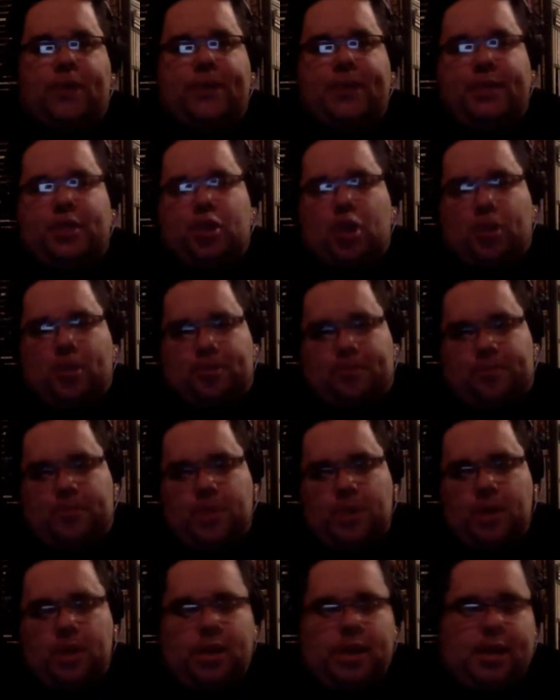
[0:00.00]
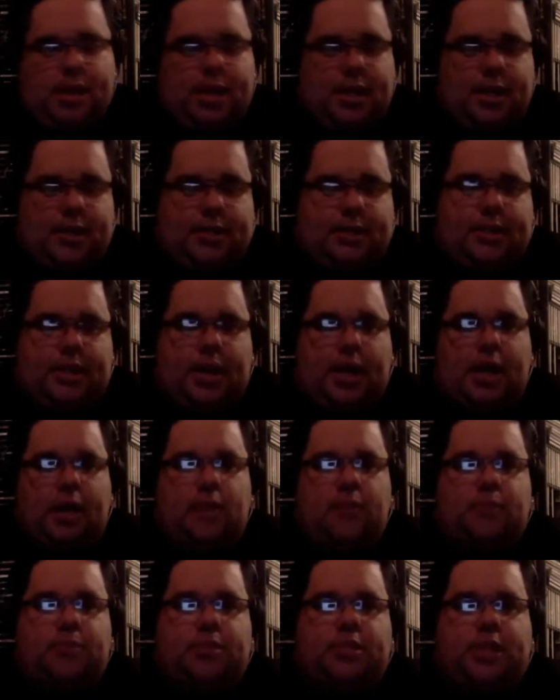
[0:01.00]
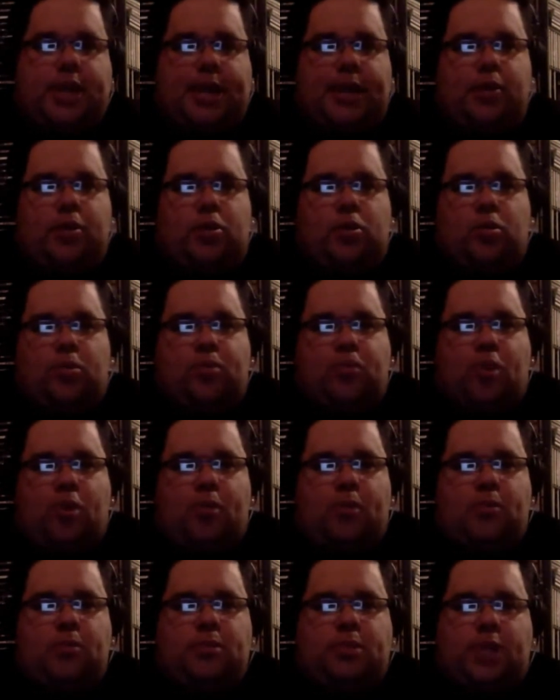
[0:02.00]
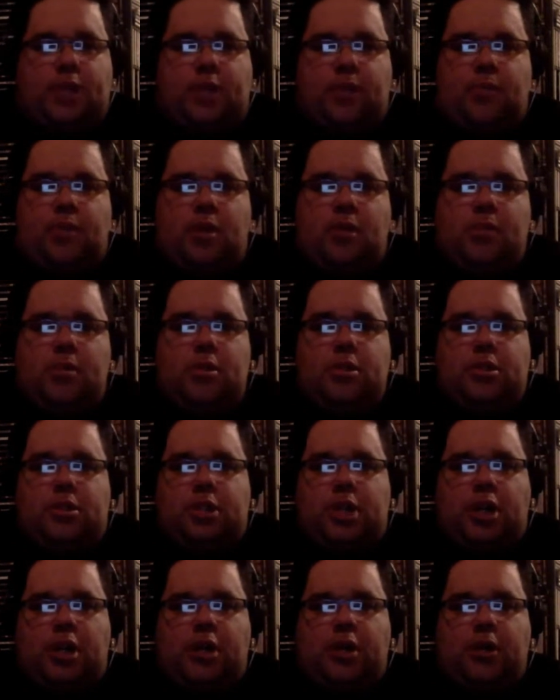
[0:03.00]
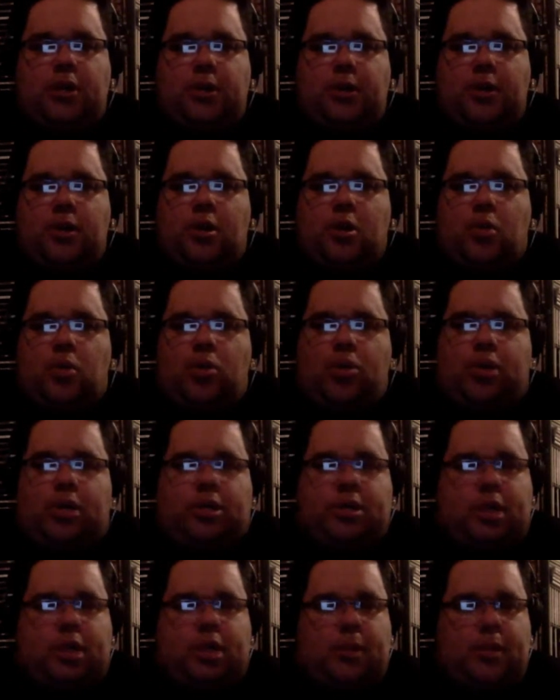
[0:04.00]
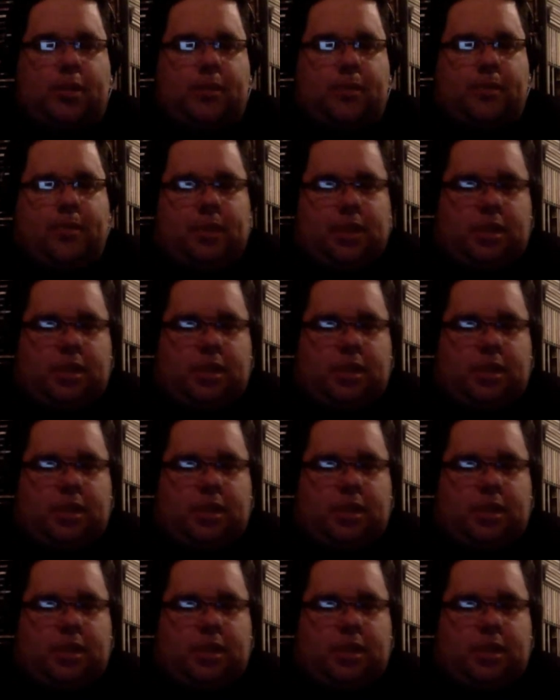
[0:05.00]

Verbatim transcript: He's got um, technical problems at the moment, so we'll just come in.